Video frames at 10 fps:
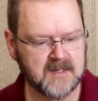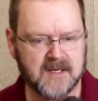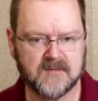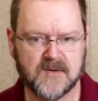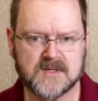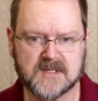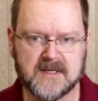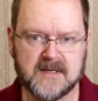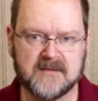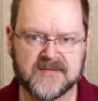
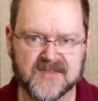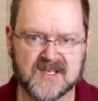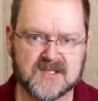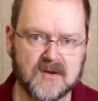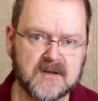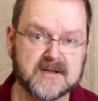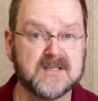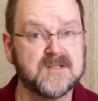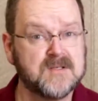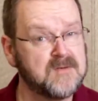Unfortunately, the sole of
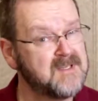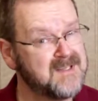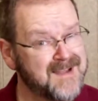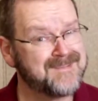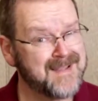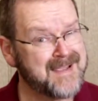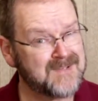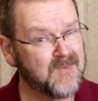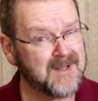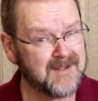this shoe did not
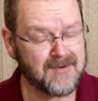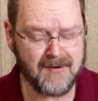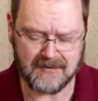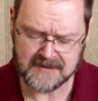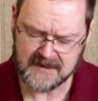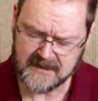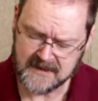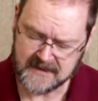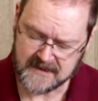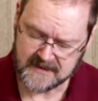last well at all.
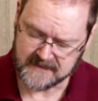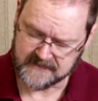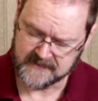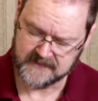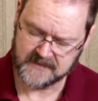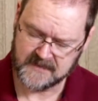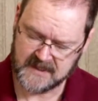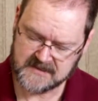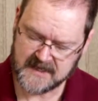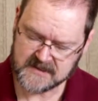
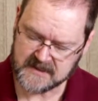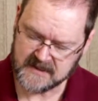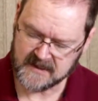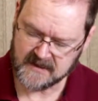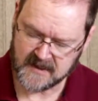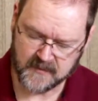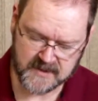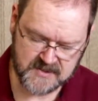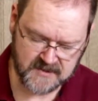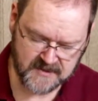It's actually a
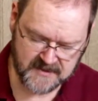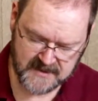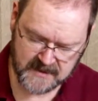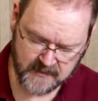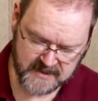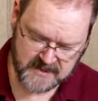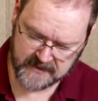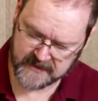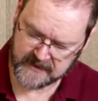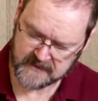much thinner
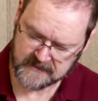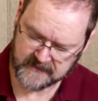material,